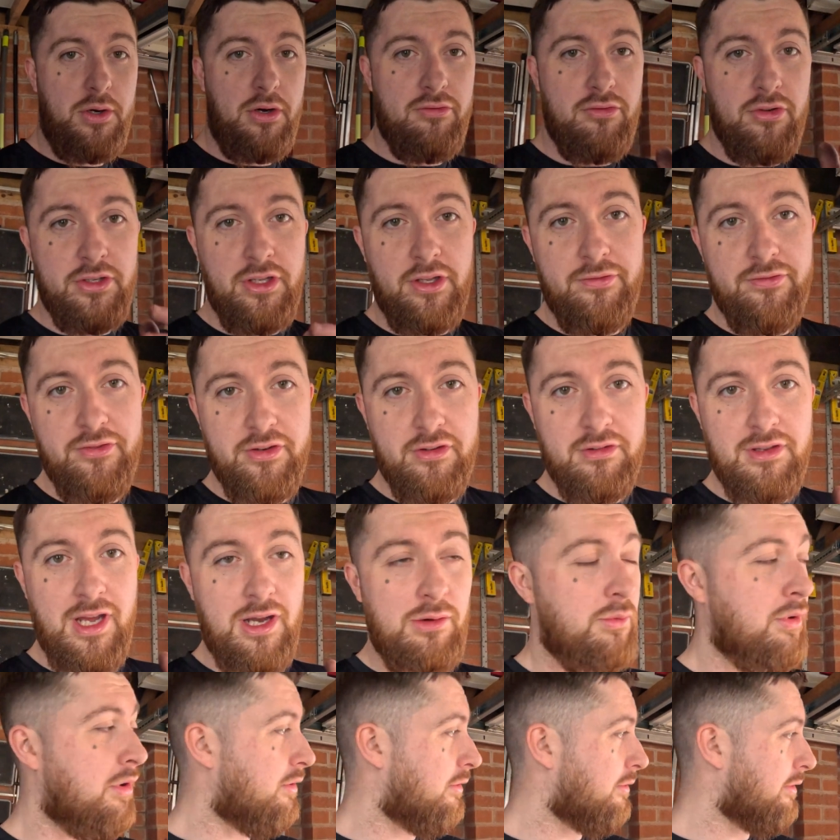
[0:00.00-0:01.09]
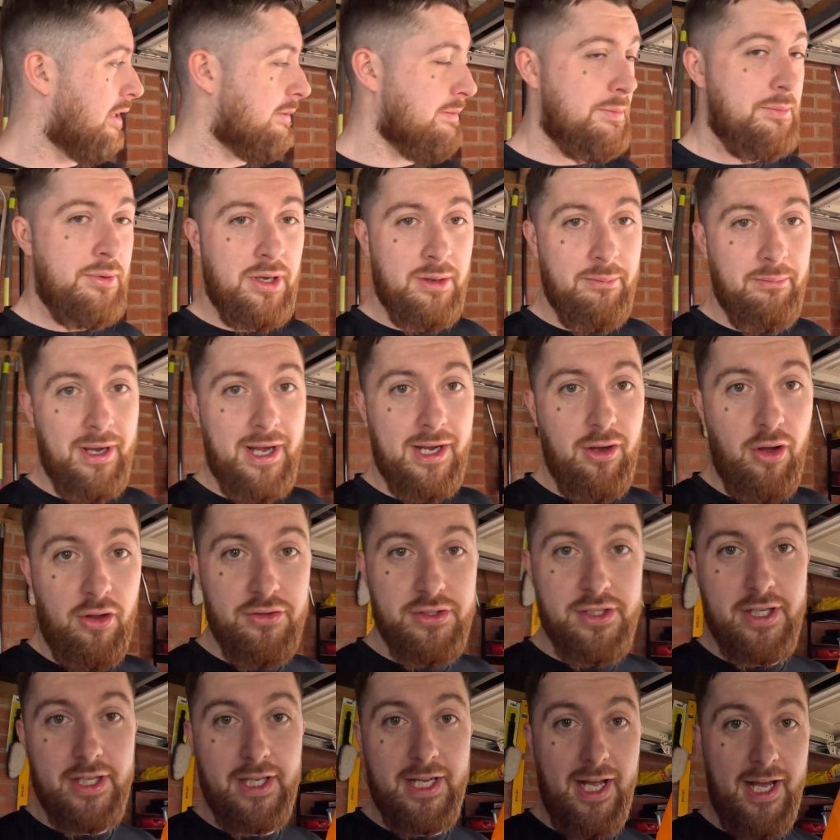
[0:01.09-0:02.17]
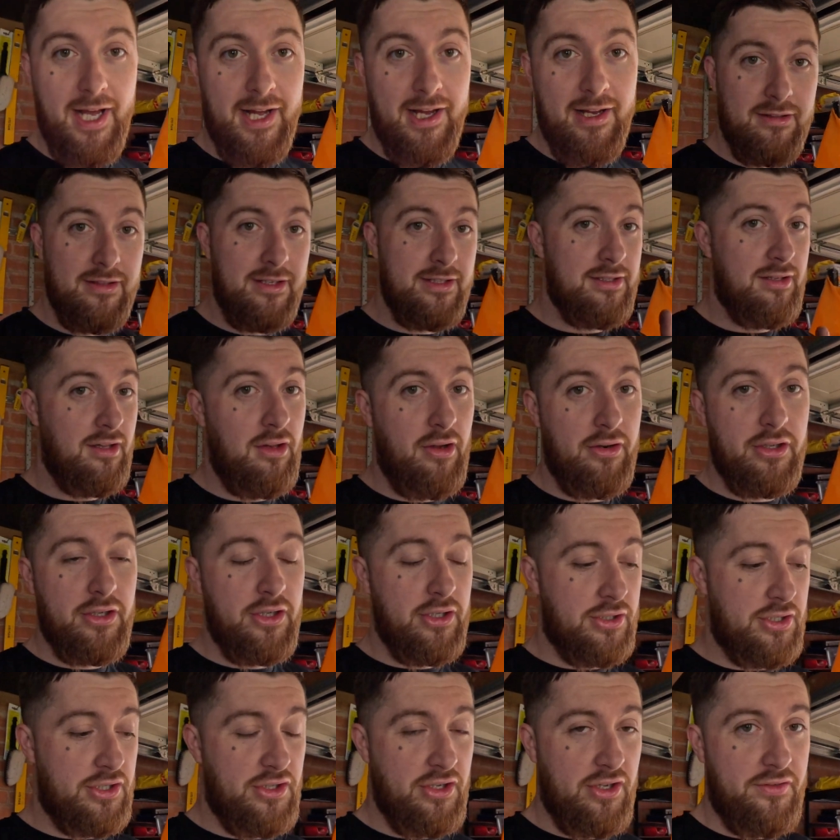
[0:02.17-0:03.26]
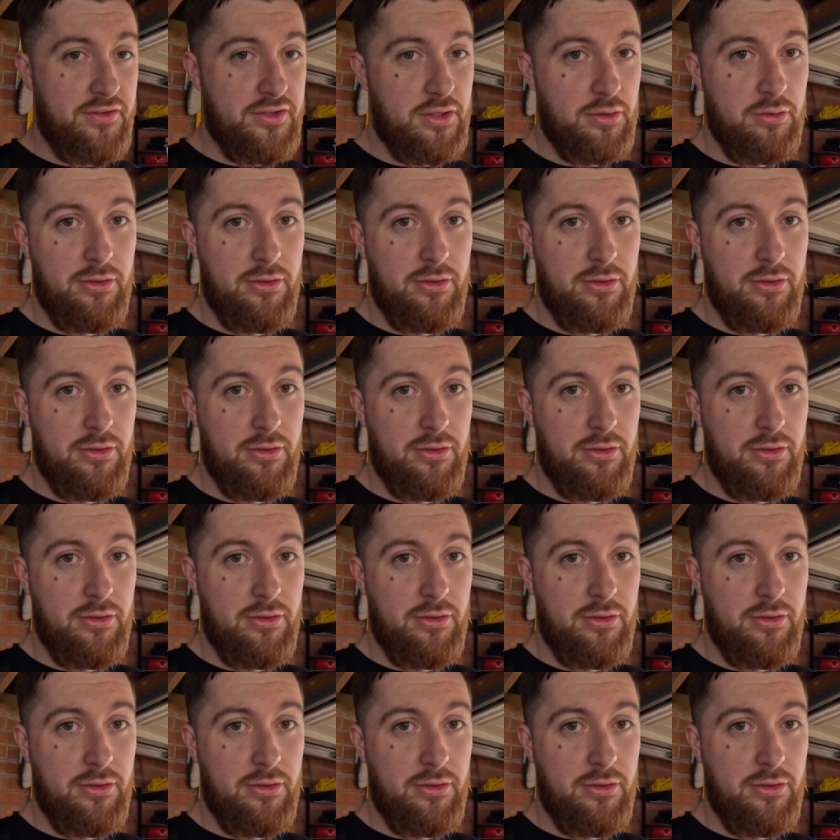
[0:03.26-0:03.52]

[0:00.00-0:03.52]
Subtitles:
I'll run you through now what I'm going to be putting back onto the car. There's a lot of good stuff, so